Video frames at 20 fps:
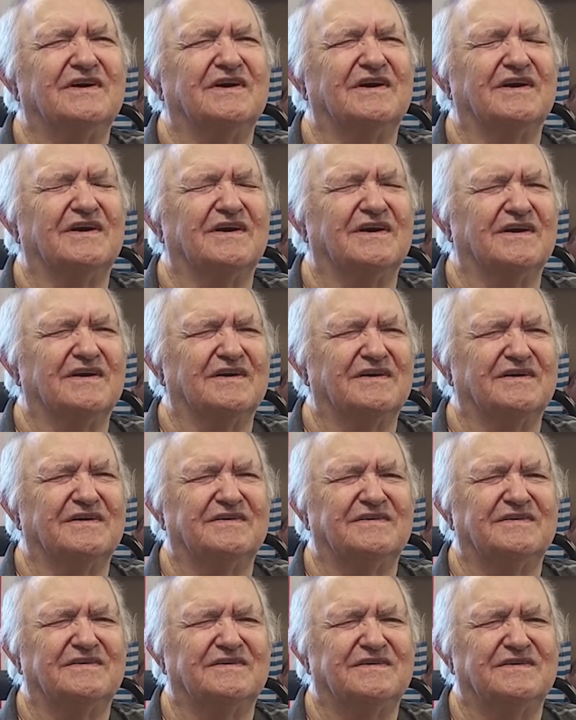uh,
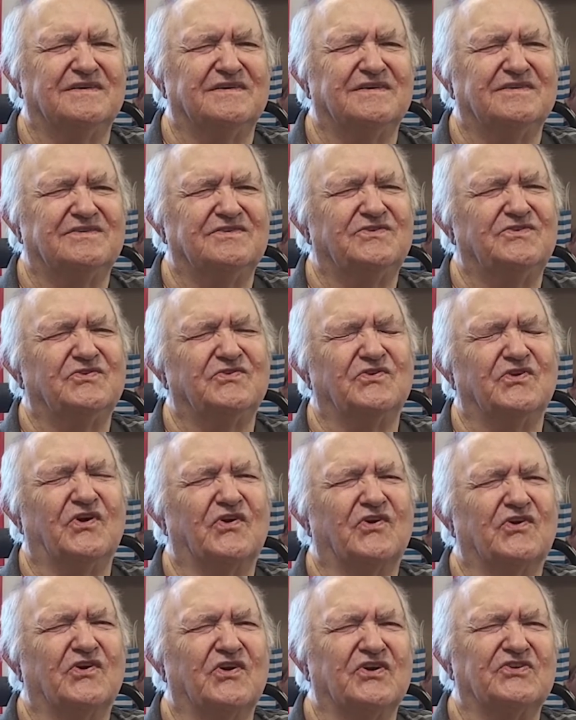doing
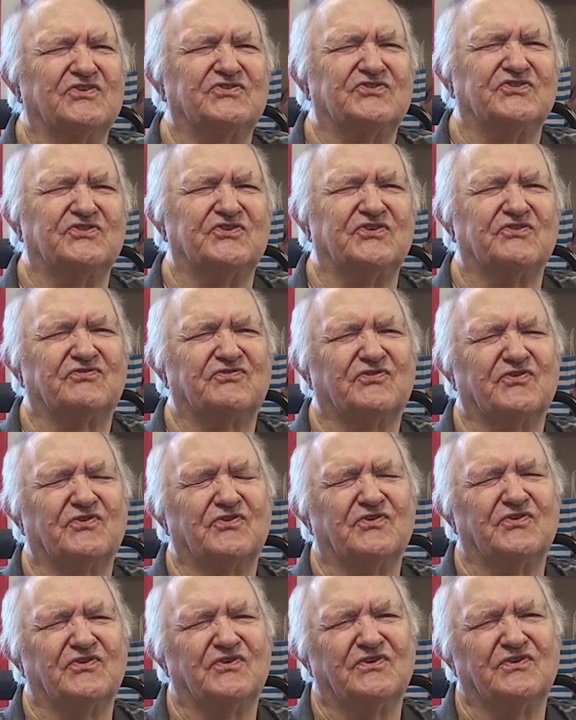all kinds of
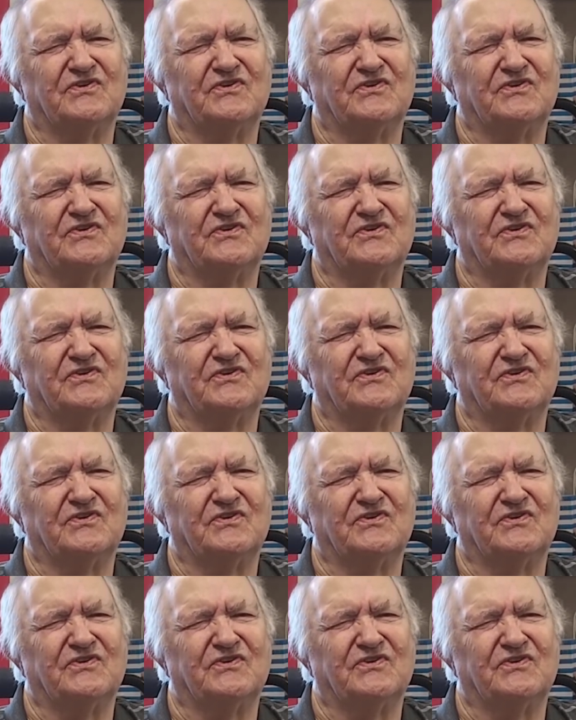different